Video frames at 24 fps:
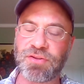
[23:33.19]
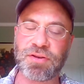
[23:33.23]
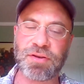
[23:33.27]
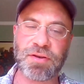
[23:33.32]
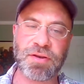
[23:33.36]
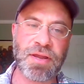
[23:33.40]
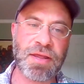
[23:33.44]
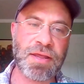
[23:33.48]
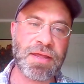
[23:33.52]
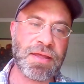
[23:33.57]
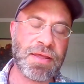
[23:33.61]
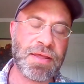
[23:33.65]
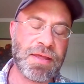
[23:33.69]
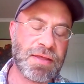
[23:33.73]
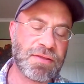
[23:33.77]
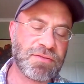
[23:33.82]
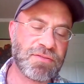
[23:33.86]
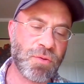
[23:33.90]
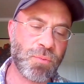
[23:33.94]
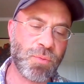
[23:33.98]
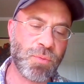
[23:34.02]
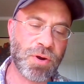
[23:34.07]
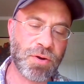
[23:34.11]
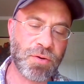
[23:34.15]
And
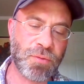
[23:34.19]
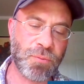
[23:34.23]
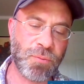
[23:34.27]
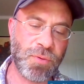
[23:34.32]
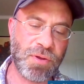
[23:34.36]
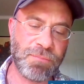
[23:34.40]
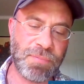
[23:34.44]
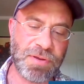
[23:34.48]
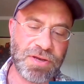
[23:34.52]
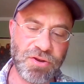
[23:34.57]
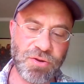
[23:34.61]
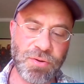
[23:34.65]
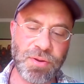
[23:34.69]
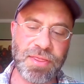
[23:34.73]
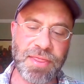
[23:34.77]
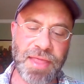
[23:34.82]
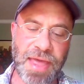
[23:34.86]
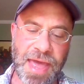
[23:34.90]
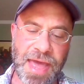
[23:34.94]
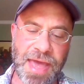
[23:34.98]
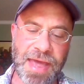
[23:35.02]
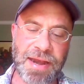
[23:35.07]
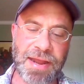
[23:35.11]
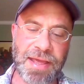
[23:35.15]
so we've been doing
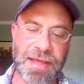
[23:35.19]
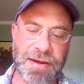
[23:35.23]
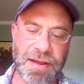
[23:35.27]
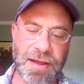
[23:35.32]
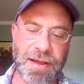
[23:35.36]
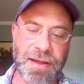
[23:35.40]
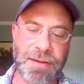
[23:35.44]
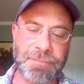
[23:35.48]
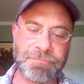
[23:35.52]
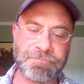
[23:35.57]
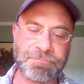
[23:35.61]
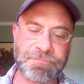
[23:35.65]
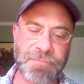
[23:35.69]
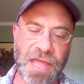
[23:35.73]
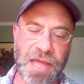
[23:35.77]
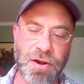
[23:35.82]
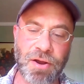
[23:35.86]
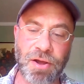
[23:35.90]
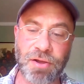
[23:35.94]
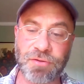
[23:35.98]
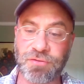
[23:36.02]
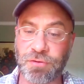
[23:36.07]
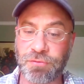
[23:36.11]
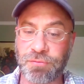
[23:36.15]
that, and
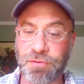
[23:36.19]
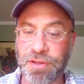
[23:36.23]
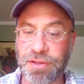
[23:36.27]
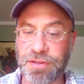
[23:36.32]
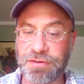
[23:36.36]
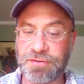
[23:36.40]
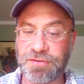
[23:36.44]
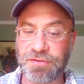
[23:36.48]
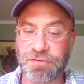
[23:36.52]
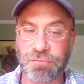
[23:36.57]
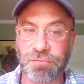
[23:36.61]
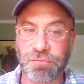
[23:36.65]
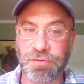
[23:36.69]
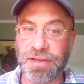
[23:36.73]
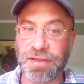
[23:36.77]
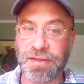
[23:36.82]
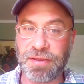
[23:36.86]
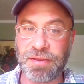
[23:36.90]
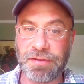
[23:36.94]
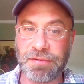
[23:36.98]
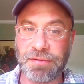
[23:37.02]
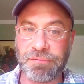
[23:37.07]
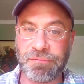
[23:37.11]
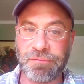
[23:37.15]
also really just
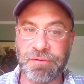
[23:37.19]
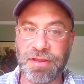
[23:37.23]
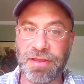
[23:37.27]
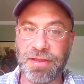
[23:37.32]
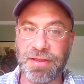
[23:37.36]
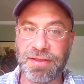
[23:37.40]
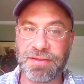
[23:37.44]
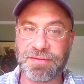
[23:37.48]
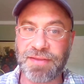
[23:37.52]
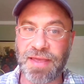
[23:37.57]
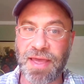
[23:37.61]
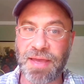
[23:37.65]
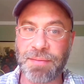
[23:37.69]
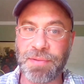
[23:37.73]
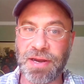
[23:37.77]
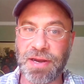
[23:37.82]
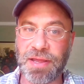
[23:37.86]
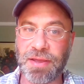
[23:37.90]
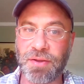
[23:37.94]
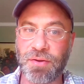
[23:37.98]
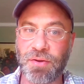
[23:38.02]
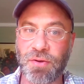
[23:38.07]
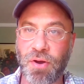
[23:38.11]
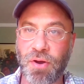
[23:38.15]

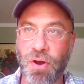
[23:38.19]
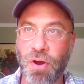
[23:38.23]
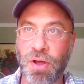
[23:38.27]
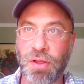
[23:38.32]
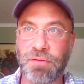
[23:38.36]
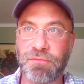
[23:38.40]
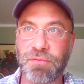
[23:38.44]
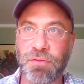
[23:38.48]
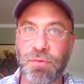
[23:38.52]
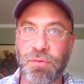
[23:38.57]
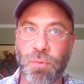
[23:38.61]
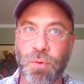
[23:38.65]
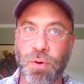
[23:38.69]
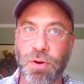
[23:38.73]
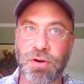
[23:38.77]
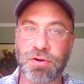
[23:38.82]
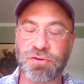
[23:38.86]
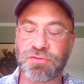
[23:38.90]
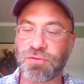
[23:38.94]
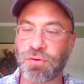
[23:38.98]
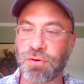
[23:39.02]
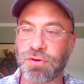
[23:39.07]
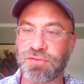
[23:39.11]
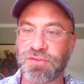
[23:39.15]
re-examining all of the
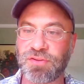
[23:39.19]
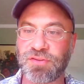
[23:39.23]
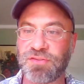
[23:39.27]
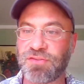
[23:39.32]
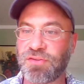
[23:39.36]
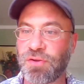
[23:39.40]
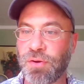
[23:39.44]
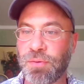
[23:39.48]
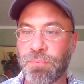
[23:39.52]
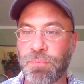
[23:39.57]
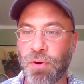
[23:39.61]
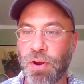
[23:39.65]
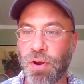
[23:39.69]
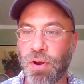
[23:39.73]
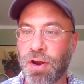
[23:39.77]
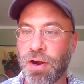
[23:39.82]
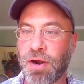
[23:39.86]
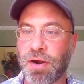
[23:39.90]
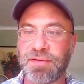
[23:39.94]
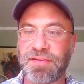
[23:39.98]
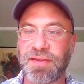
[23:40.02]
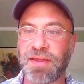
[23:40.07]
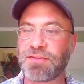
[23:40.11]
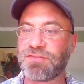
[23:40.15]
water sources. So it brought
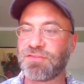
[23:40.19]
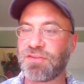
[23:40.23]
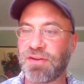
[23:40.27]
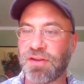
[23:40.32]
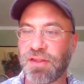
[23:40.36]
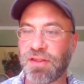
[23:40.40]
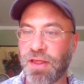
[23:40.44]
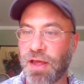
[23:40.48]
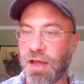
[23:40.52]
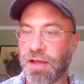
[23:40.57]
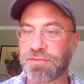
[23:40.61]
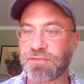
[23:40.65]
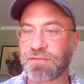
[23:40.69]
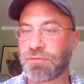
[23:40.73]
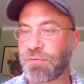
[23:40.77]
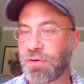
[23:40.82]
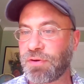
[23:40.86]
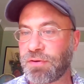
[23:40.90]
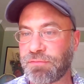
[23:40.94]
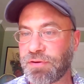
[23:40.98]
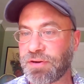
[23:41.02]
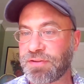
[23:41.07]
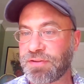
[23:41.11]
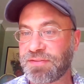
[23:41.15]
our attention to the Hudson
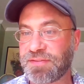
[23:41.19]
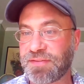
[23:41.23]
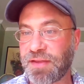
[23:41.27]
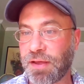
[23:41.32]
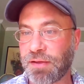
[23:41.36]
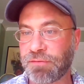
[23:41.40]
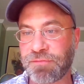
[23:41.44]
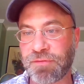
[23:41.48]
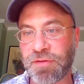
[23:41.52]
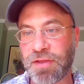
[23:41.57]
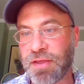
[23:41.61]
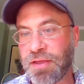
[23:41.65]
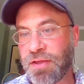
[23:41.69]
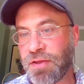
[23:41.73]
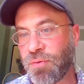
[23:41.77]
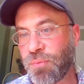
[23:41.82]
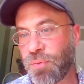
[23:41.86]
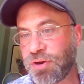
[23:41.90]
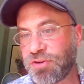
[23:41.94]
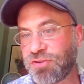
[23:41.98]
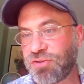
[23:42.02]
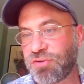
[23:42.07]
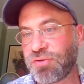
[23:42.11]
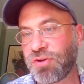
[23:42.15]
River itself,
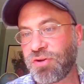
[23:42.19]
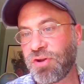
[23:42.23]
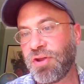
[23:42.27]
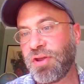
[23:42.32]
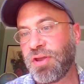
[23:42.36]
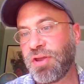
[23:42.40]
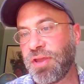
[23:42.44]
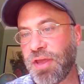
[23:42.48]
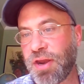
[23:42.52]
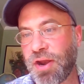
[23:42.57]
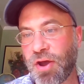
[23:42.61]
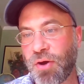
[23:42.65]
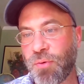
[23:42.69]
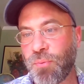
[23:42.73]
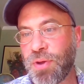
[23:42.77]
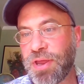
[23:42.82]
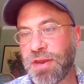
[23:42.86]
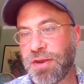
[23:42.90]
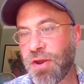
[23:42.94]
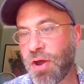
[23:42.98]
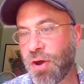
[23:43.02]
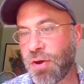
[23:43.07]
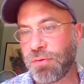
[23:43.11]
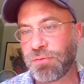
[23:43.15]
which,
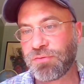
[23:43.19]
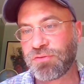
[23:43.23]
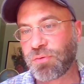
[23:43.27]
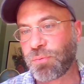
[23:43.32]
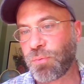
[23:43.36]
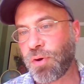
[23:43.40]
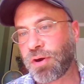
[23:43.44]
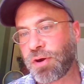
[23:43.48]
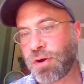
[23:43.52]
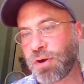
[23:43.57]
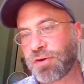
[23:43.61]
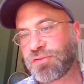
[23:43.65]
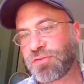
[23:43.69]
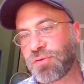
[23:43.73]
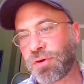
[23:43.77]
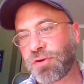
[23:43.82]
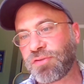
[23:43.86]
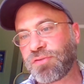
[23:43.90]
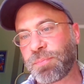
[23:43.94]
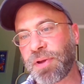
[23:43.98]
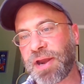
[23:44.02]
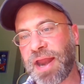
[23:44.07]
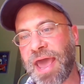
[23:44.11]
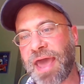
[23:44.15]
we'd known was a water
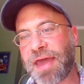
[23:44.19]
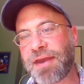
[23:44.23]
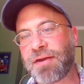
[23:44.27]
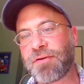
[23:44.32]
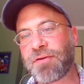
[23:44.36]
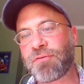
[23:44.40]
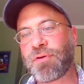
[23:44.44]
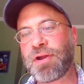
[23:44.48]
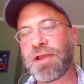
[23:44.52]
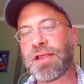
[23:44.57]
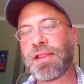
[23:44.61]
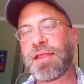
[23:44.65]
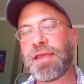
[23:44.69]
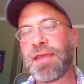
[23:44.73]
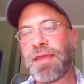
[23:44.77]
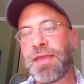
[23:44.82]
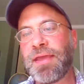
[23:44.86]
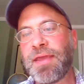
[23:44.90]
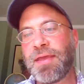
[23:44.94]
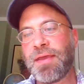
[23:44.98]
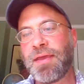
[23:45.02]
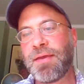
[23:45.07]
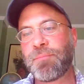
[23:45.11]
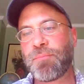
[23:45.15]
source, but hadn't
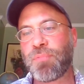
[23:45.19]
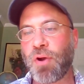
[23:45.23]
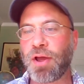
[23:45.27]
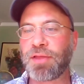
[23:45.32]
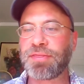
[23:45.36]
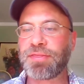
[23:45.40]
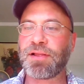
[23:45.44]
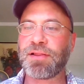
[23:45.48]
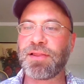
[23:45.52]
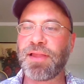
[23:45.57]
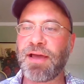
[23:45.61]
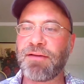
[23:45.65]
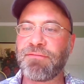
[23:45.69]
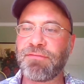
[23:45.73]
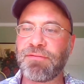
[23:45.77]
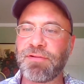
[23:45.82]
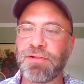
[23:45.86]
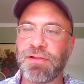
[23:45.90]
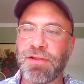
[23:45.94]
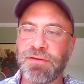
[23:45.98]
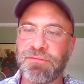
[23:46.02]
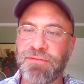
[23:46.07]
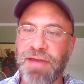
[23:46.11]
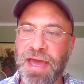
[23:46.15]
really brought the
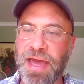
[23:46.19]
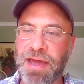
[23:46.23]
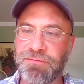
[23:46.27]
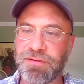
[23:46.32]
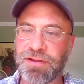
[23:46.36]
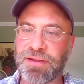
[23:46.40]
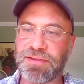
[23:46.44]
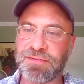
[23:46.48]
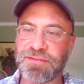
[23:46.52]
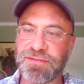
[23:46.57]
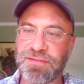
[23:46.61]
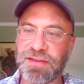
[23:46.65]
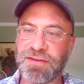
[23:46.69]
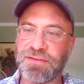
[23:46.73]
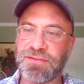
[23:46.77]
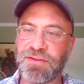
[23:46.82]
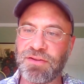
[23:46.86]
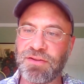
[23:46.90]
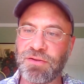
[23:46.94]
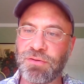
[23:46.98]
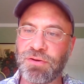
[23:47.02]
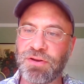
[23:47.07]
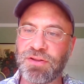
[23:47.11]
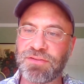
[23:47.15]
level of advocacy
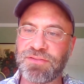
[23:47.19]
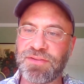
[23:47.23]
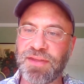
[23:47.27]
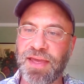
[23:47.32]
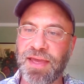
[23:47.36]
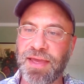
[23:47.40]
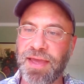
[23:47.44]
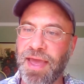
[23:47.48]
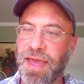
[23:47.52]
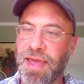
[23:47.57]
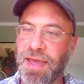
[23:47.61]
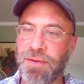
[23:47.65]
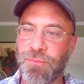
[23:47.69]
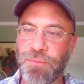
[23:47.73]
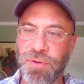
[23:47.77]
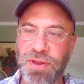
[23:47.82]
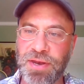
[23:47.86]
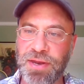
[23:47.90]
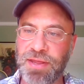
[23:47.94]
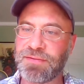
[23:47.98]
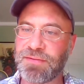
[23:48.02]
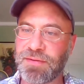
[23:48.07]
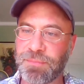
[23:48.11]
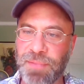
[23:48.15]
to say, hey,
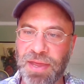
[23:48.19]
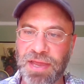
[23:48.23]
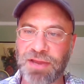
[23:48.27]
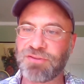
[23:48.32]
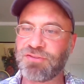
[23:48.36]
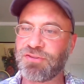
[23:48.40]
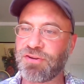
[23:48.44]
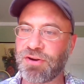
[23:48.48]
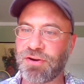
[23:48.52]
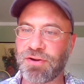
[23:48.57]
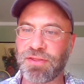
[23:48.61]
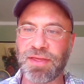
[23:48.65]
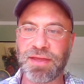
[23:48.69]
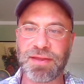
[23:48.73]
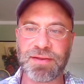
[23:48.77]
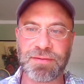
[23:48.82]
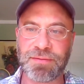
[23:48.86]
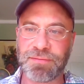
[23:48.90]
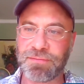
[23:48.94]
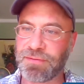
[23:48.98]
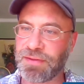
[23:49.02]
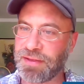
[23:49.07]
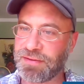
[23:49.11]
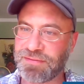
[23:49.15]
we need to make sure
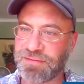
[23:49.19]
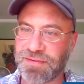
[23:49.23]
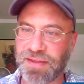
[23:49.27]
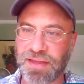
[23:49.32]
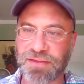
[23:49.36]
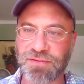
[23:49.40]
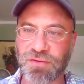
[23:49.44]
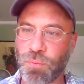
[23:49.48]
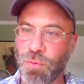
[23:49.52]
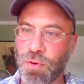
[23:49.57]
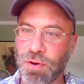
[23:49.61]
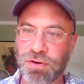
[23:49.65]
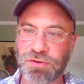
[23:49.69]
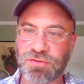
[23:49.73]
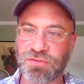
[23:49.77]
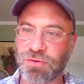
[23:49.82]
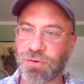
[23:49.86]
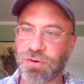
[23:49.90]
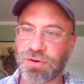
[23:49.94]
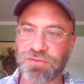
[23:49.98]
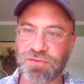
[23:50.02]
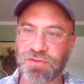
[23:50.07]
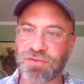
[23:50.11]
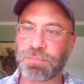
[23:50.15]
that this as a water
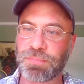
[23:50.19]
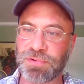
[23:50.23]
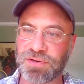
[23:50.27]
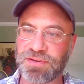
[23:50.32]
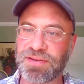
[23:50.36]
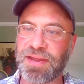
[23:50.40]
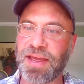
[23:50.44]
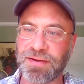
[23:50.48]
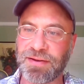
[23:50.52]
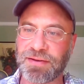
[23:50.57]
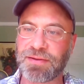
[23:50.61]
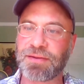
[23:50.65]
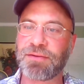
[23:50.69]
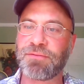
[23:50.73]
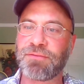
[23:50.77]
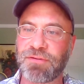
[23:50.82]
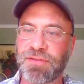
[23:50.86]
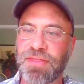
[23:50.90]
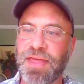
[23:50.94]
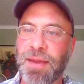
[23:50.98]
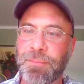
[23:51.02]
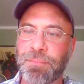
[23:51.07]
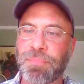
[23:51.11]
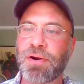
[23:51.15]
source is protected
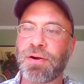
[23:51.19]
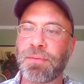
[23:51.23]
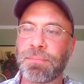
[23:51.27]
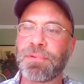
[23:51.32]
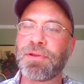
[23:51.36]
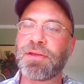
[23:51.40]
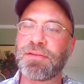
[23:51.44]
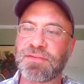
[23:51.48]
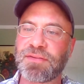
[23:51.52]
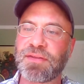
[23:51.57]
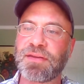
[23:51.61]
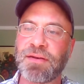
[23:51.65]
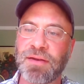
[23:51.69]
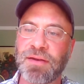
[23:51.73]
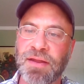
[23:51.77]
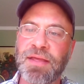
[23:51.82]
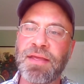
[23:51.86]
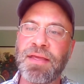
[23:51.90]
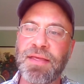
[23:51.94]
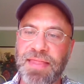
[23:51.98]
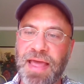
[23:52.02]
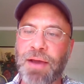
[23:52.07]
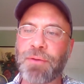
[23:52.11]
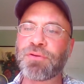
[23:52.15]
for that purpose. And
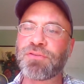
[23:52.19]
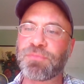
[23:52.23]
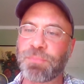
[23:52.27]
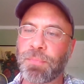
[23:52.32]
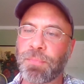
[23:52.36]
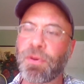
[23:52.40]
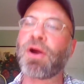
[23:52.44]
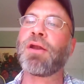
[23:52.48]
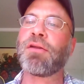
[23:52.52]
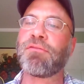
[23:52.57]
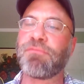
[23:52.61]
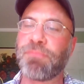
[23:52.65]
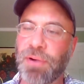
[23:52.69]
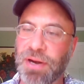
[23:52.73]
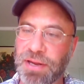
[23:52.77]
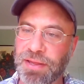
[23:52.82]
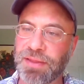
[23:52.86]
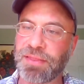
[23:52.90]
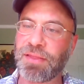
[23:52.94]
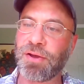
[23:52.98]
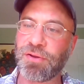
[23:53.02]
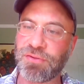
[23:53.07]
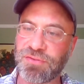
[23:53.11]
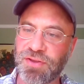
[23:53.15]
that was part of
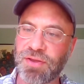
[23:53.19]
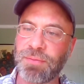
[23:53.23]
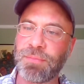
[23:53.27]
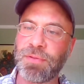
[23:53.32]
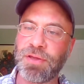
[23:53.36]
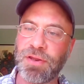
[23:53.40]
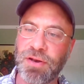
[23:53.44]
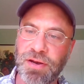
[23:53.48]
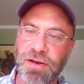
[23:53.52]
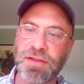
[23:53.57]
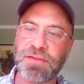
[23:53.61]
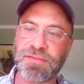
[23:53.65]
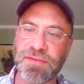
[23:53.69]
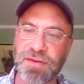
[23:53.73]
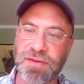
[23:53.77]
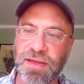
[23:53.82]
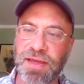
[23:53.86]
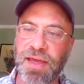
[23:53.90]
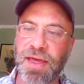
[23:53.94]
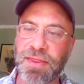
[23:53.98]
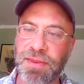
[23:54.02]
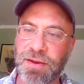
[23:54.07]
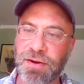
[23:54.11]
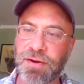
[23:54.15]
bringing those communities
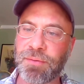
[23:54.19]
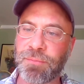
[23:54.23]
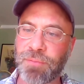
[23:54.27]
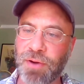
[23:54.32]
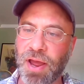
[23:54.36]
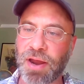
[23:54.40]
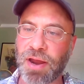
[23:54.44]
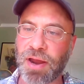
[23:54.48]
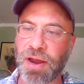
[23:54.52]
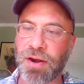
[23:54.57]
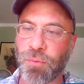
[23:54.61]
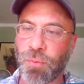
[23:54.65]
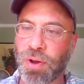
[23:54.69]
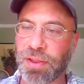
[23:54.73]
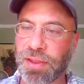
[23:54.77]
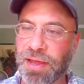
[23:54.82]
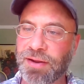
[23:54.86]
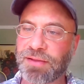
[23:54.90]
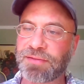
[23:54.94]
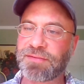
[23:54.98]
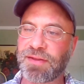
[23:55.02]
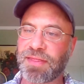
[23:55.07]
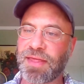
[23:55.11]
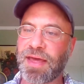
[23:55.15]
together and kind of what
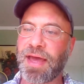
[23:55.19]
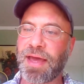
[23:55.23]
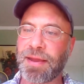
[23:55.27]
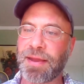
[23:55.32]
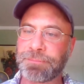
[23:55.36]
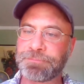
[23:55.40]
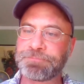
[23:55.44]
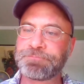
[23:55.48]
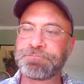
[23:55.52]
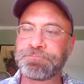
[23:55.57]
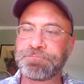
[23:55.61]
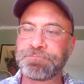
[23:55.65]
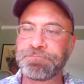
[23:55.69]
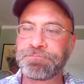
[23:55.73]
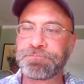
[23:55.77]
led us to that.